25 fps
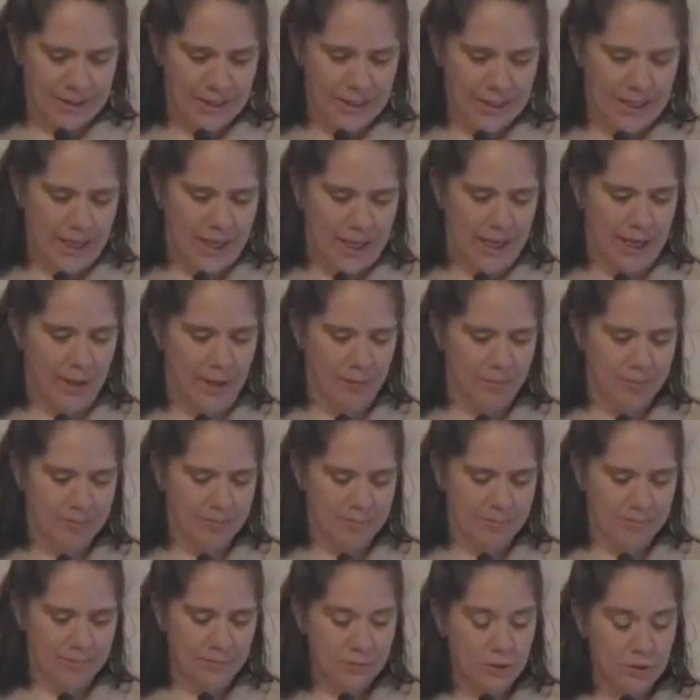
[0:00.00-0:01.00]

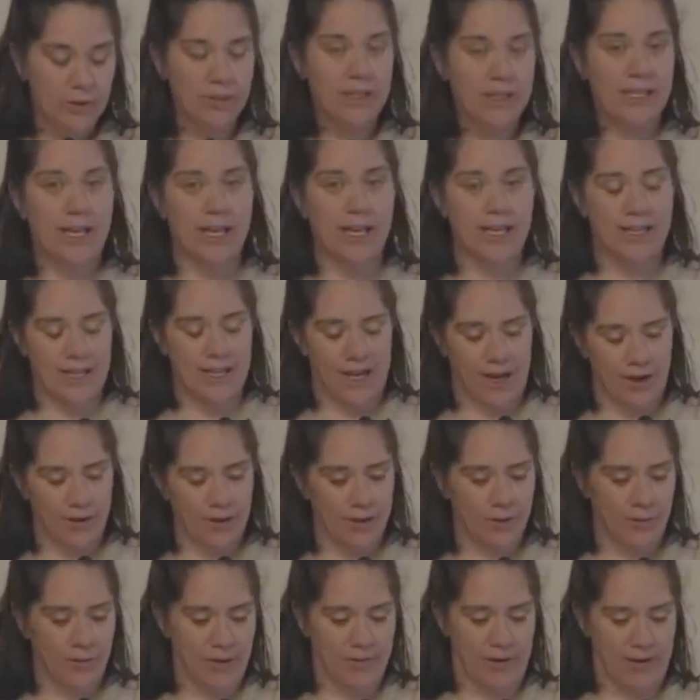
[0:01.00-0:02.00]
So in the end, how
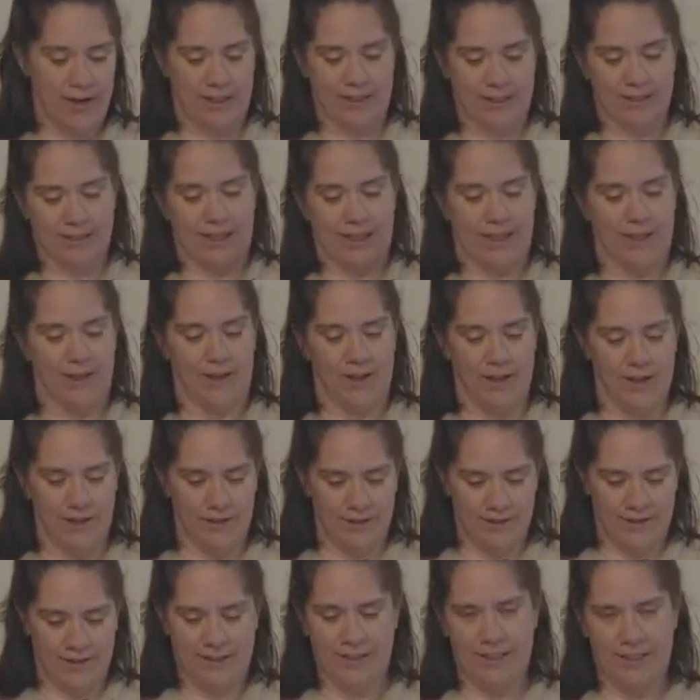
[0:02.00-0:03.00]
did we reconcile all
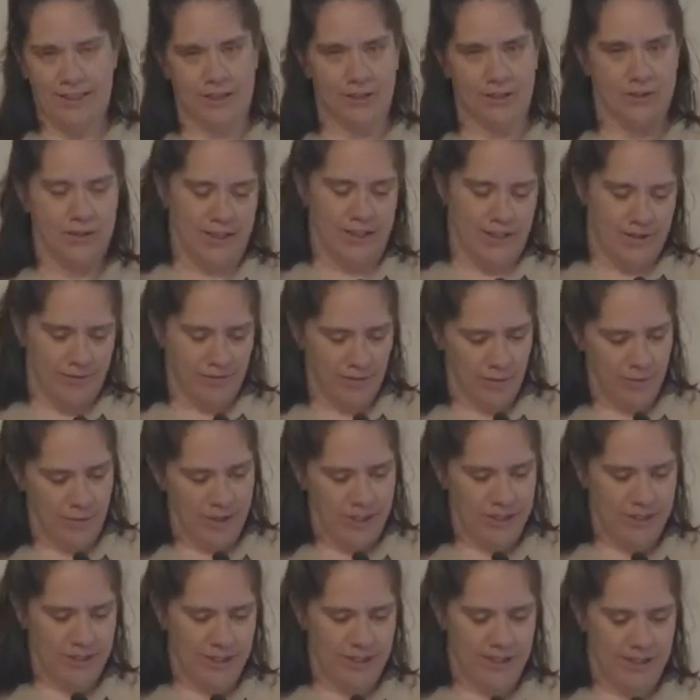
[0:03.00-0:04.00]
of this history and
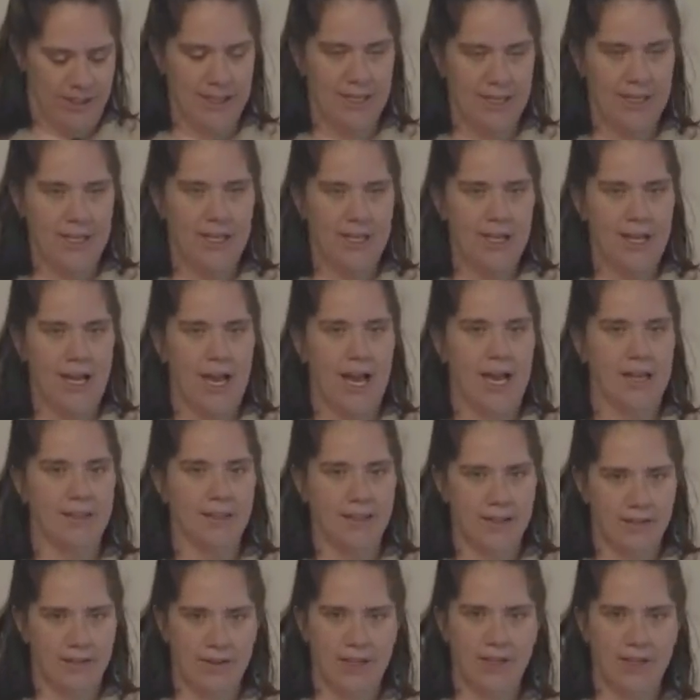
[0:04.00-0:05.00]
information and
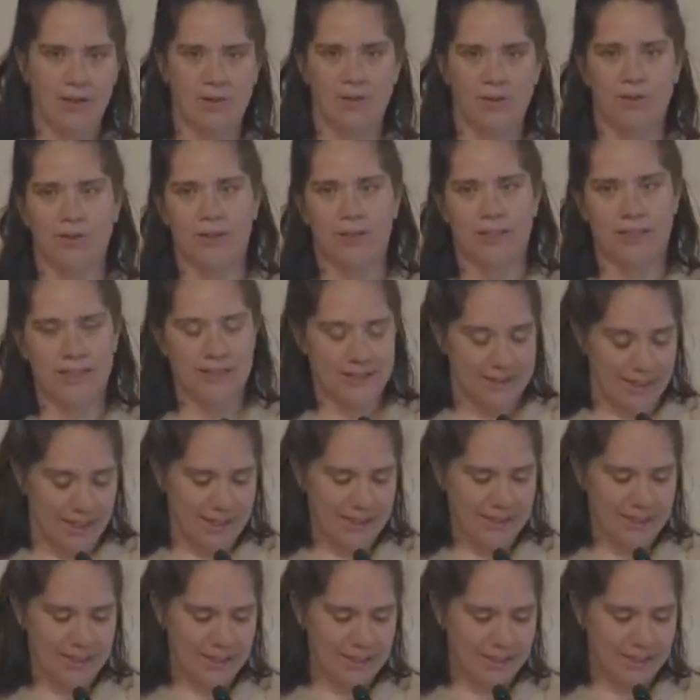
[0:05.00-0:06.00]
living through these
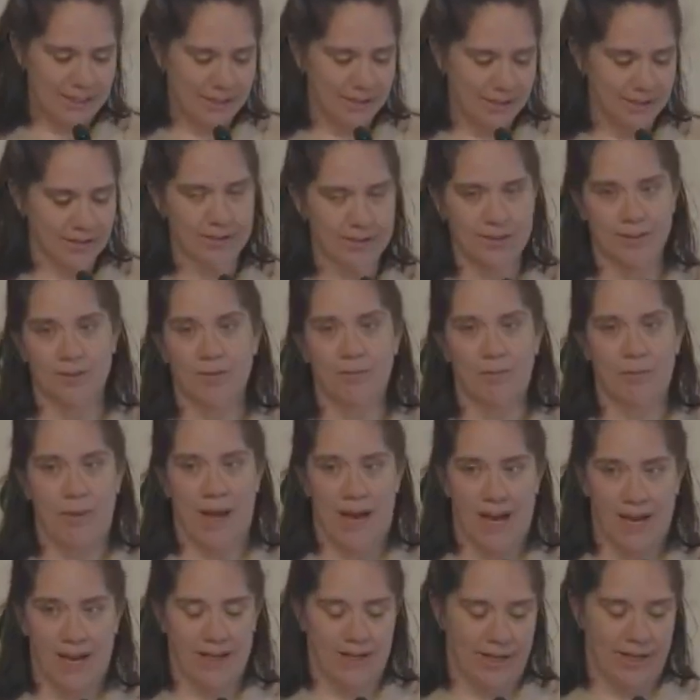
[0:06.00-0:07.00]
19 years of
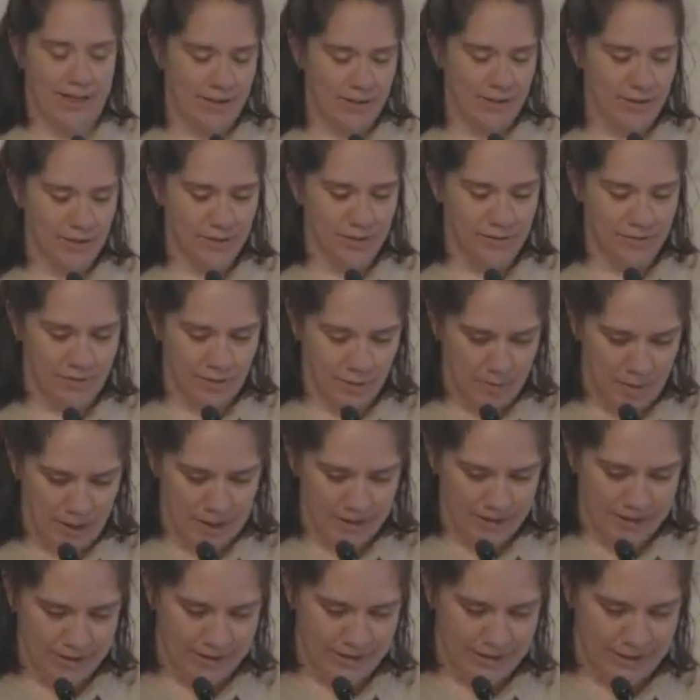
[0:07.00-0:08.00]
bad and hurtful
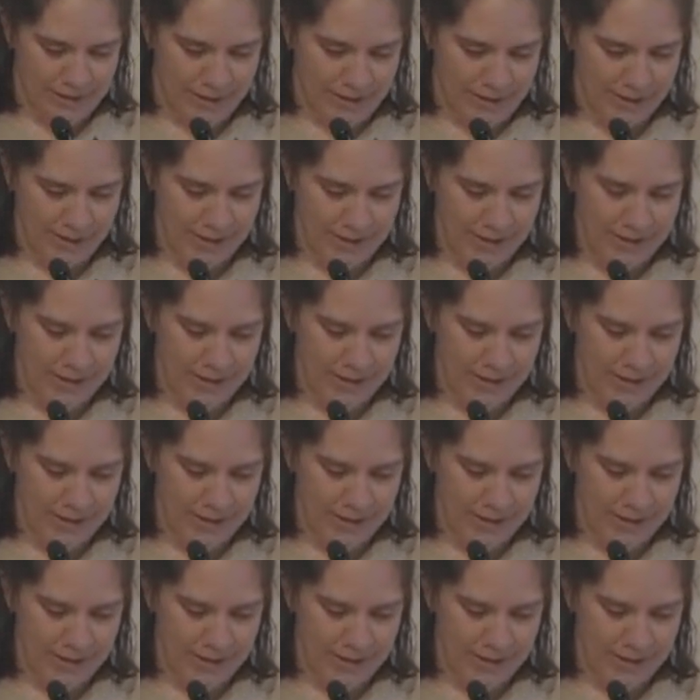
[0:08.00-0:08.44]
policy?